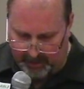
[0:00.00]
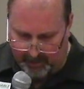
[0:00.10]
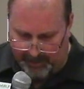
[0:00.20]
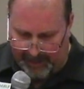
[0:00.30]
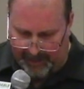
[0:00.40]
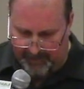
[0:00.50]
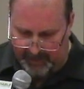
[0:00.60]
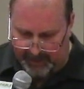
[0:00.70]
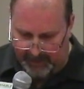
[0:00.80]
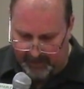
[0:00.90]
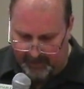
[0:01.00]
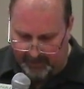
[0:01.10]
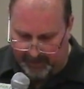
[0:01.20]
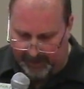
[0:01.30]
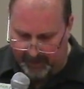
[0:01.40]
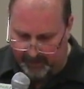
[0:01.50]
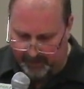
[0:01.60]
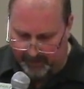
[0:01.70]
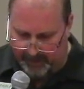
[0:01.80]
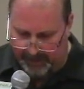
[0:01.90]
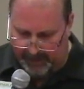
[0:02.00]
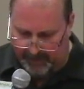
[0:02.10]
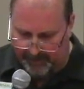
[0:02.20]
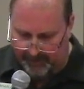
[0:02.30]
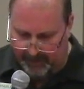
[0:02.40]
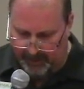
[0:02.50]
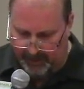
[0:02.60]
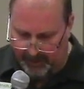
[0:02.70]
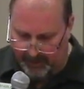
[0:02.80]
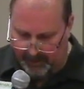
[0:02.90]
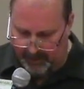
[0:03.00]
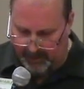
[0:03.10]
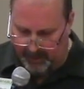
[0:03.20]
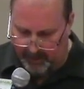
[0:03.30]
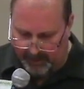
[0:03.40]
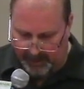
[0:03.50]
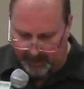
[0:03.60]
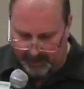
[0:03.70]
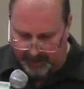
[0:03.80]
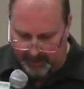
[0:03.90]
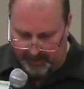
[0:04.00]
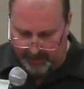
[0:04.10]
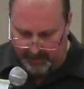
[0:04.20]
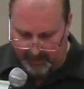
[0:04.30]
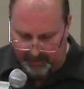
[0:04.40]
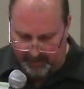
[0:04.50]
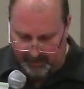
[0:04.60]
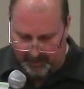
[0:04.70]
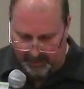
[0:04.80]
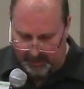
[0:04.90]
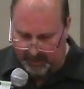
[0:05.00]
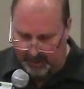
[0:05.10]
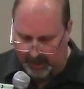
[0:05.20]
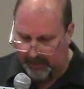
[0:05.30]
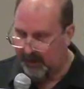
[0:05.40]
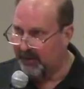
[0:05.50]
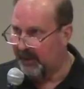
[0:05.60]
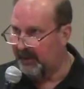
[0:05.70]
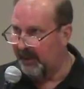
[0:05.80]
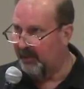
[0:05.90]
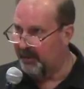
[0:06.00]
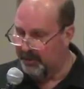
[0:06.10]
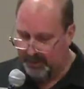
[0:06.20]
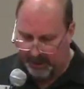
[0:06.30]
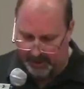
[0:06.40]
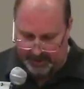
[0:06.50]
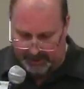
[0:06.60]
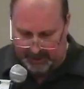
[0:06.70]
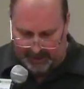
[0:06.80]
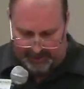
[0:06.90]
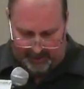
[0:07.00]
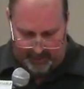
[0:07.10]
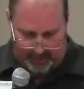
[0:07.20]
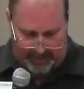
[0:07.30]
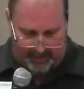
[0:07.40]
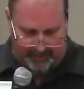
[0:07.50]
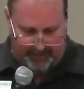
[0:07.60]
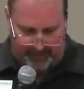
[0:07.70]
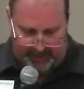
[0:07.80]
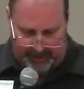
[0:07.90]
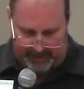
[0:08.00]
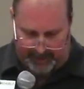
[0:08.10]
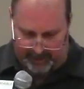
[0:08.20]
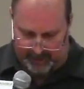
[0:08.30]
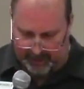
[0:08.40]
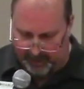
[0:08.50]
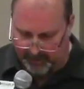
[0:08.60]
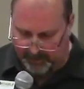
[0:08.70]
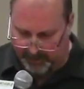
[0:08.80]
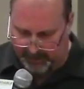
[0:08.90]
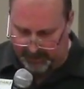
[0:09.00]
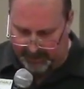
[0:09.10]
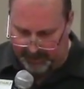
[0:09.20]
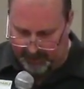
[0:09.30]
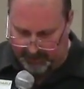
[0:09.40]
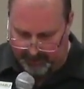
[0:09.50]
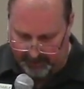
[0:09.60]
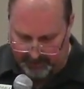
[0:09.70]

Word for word: We have seen some price relief in 2022 on this container surcharge. It's gone down to about $15,000 per container.